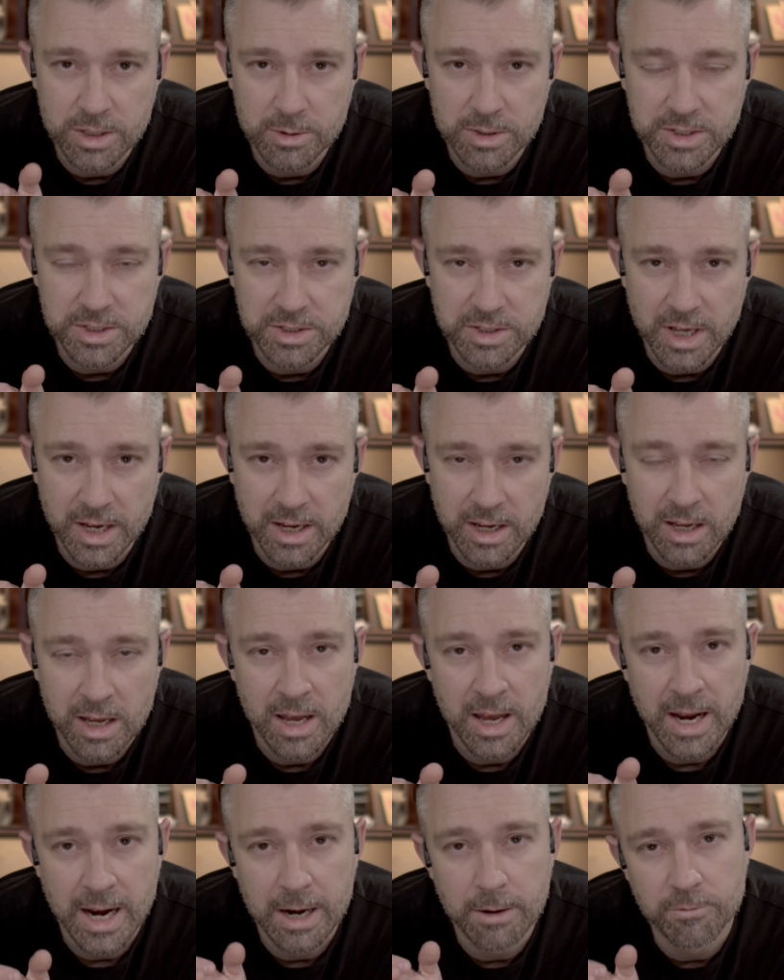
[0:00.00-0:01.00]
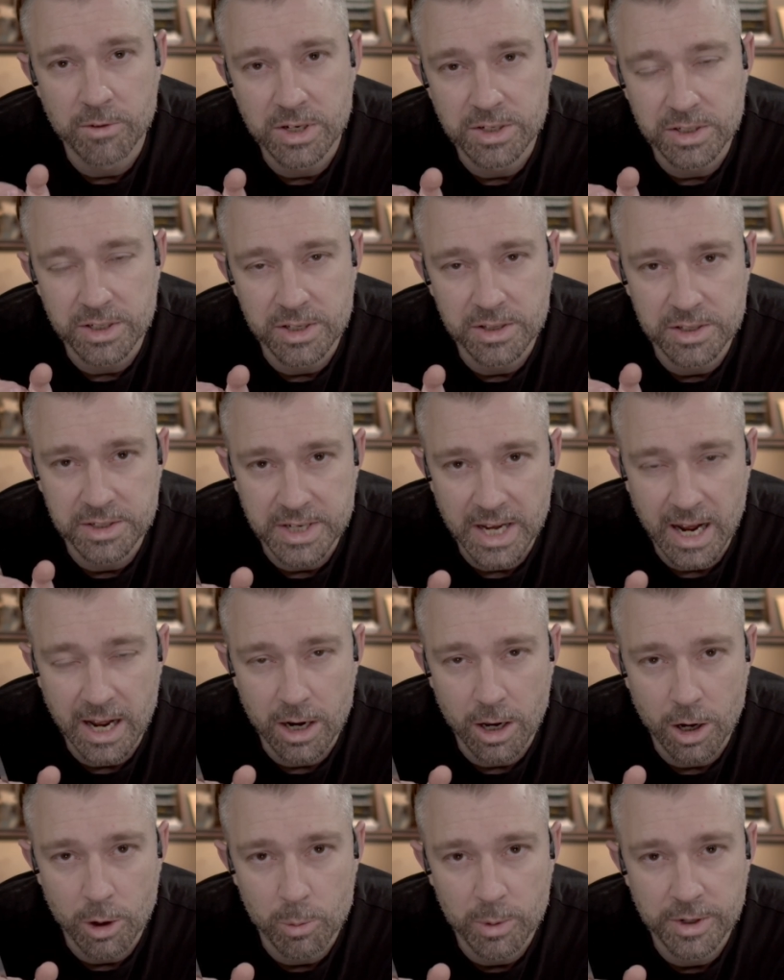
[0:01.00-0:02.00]
do its thing, and eventually the
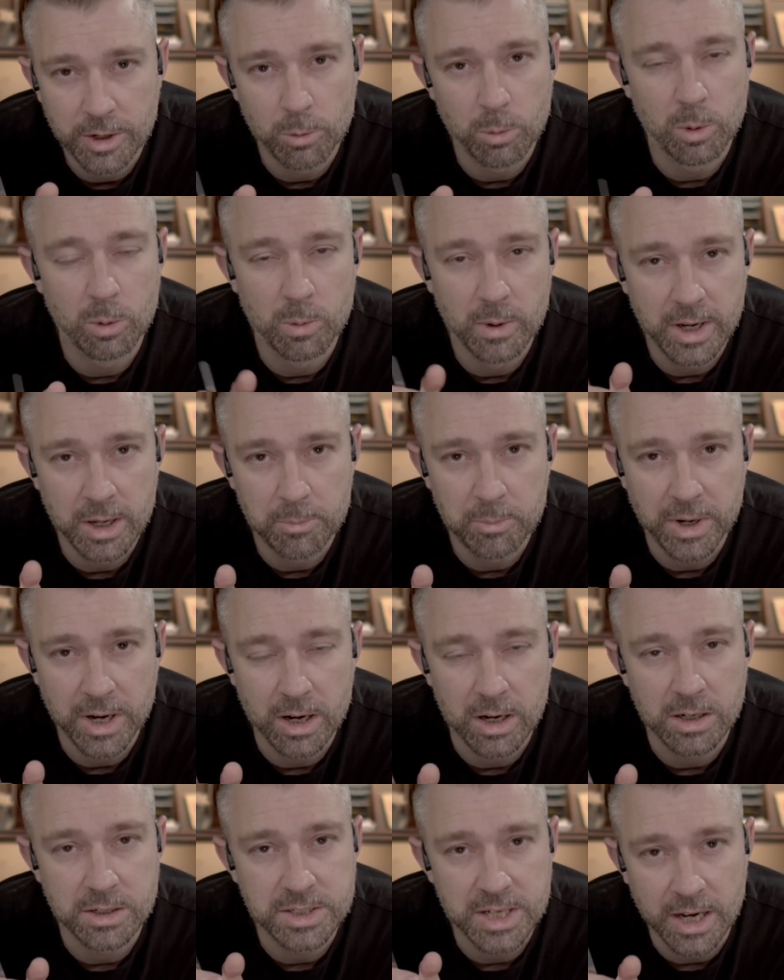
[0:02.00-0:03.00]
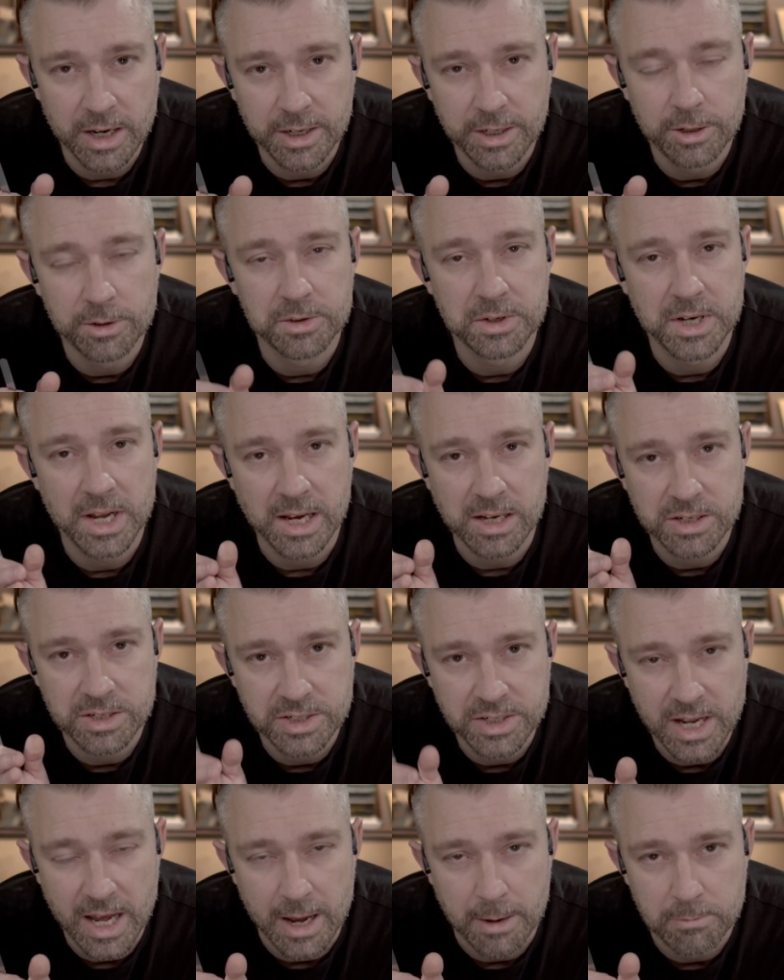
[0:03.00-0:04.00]
dialog window will reappear telling you the next
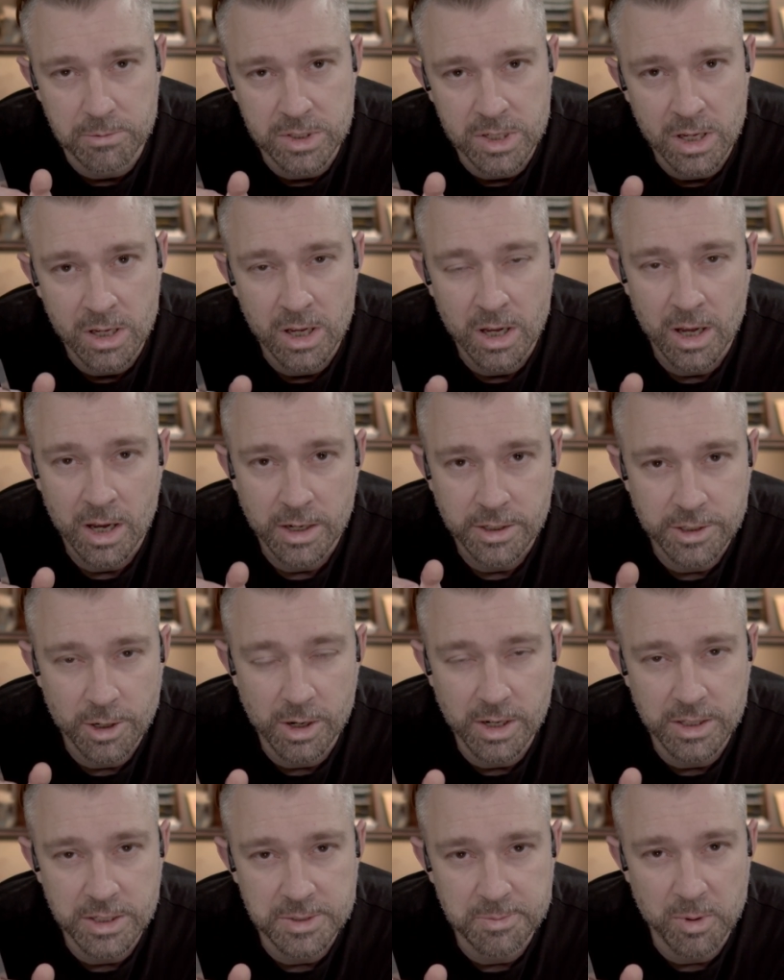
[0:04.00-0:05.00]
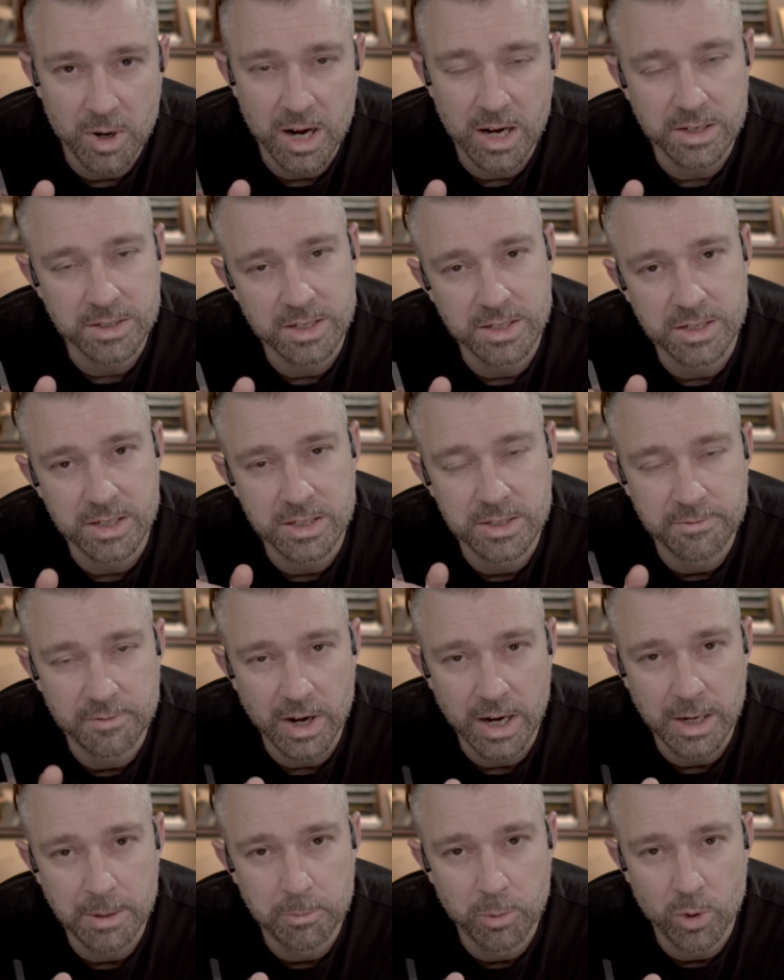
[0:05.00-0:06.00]
steps. During this process, it's
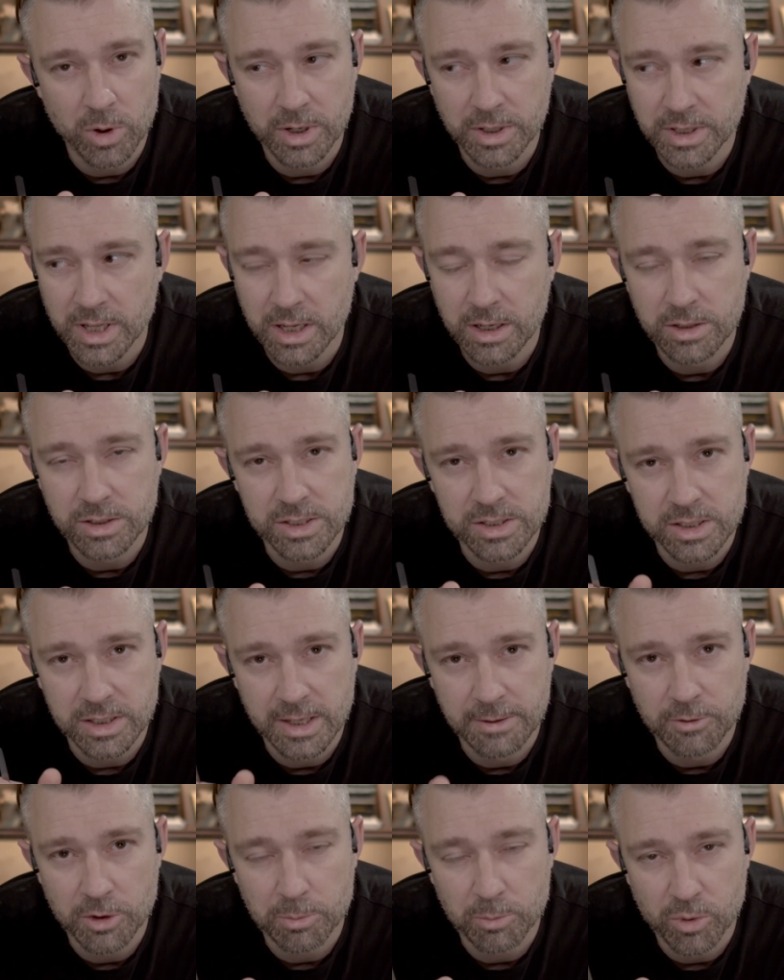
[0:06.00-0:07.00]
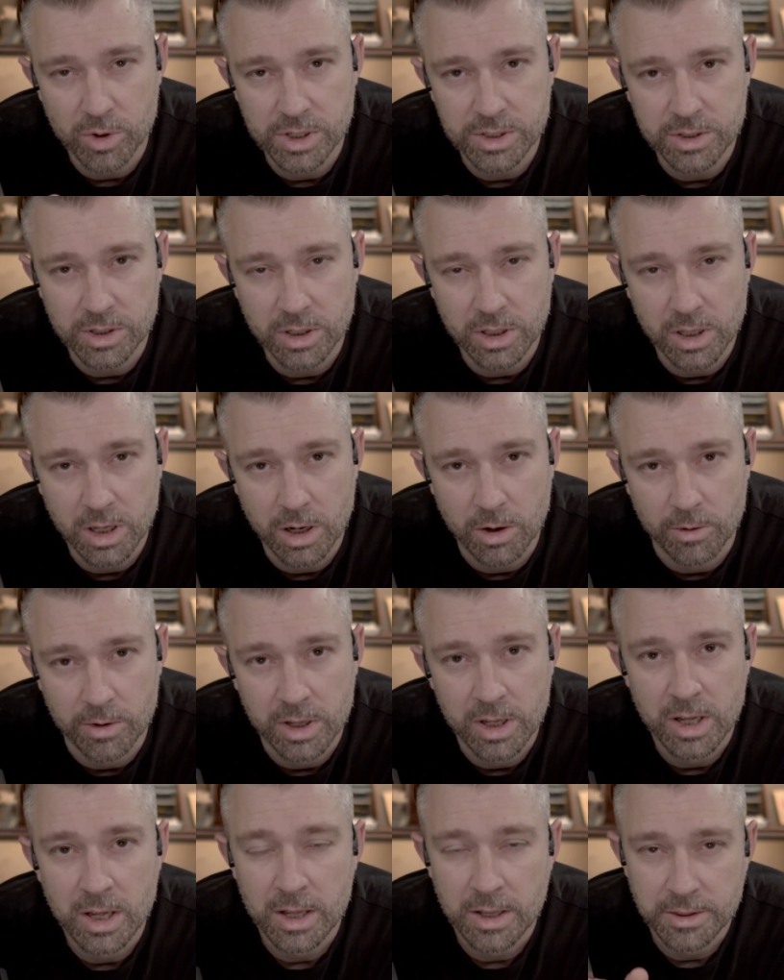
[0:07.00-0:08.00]
very important that you just leave your printer alone.
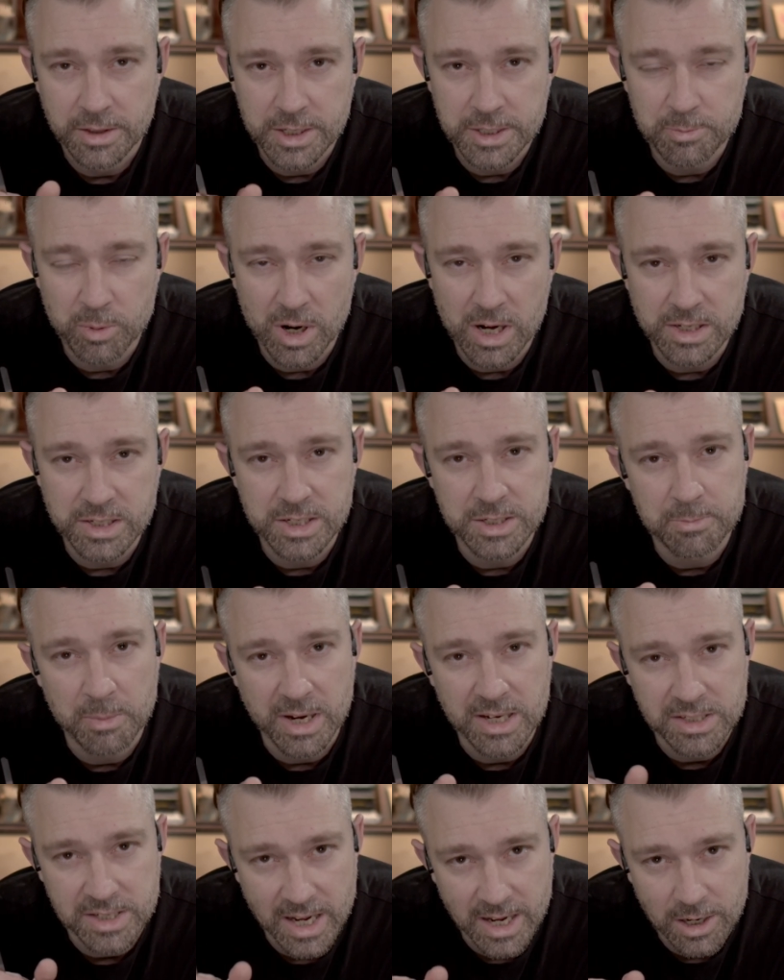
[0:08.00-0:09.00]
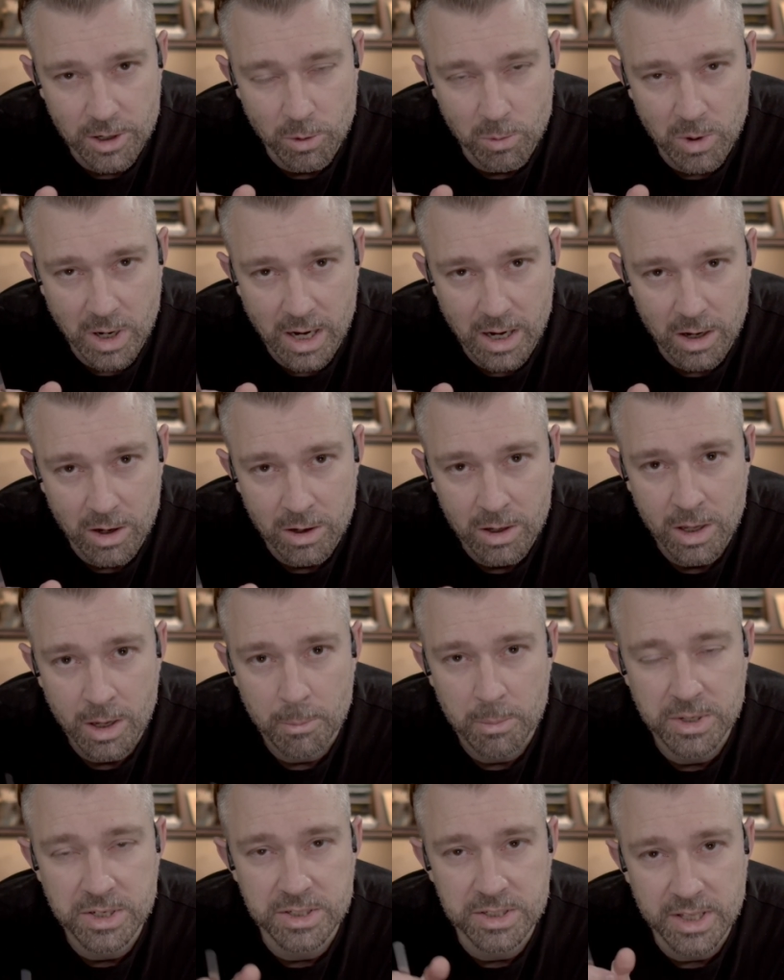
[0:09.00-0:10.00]
This process might take a while,
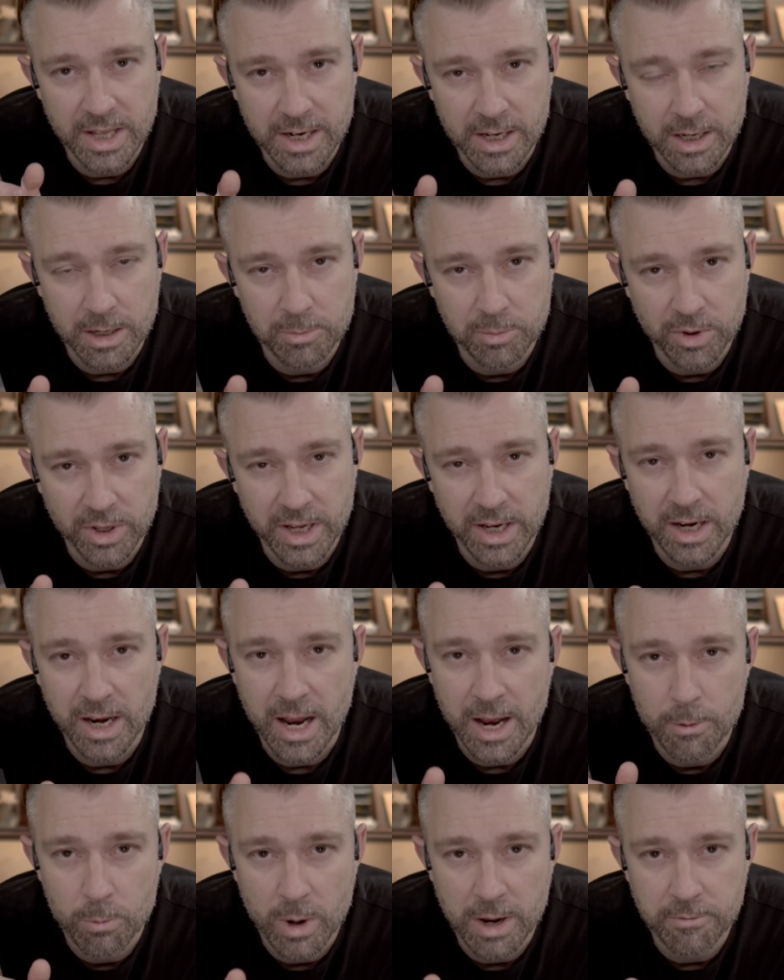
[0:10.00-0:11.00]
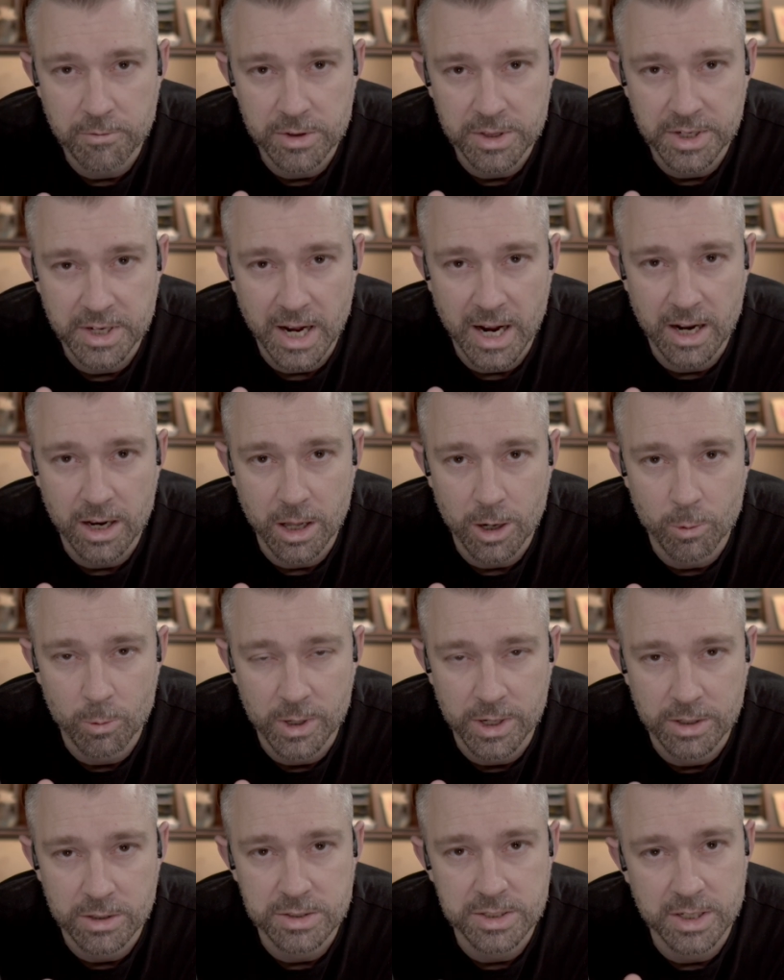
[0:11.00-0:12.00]
but just let it complete and wait for the dialog
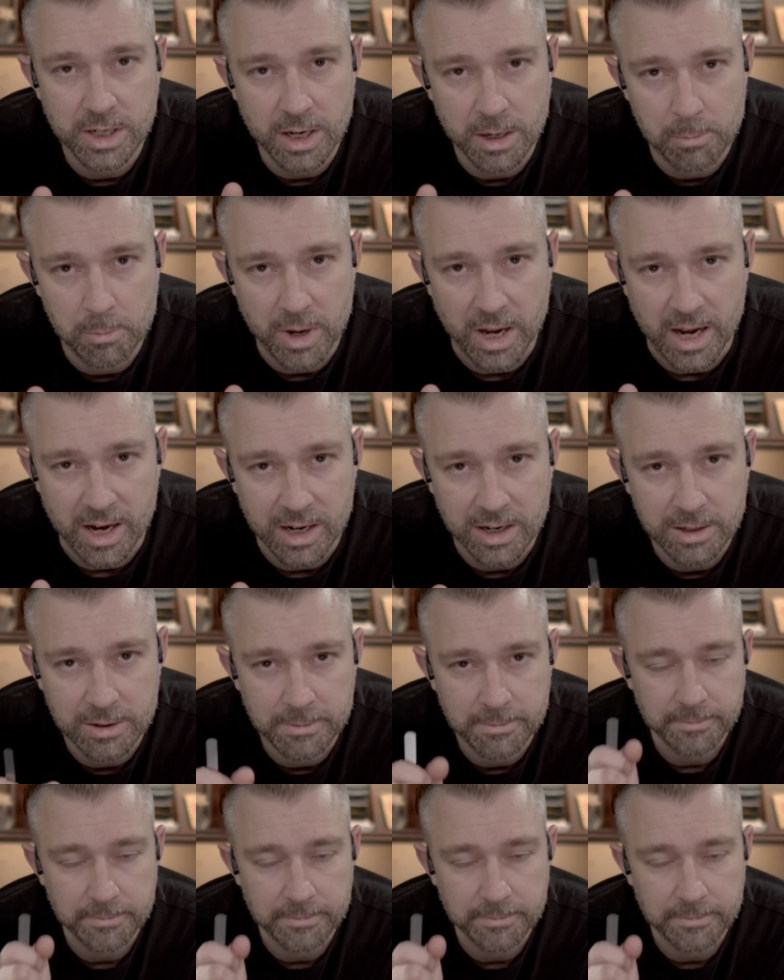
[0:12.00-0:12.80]
windows to come back.